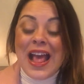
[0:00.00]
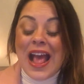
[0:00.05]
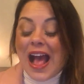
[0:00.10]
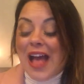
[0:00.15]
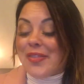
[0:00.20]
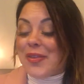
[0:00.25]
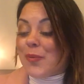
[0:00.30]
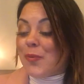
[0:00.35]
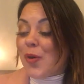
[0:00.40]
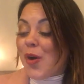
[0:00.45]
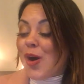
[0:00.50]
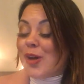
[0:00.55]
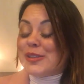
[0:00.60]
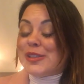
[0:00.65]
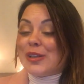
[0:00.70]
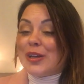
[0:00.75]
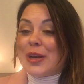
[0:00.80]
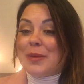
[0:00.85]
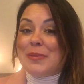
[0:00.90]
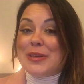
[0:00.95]
And then we're
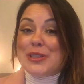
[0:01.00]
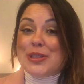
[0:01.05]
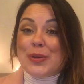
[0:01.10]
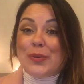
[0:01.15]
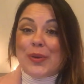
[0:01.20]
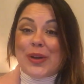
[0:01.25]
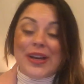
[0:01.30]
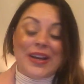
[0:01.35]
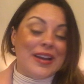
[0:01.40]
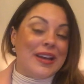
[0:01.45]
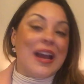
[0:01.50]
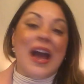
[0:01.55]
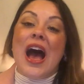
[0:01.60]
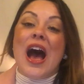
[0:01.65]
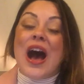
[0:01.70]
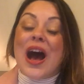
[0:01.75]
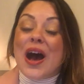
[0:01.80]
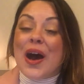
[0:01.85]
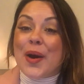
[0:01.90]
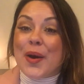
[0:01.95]
also gonna be doing
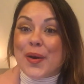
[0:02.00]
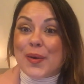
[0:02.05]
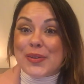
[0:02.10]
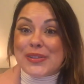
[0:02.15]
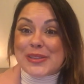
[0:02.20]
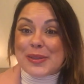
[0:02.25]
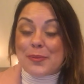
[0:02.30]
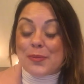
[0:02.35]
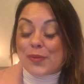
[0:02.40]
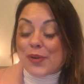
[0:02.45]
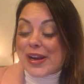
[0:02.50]
some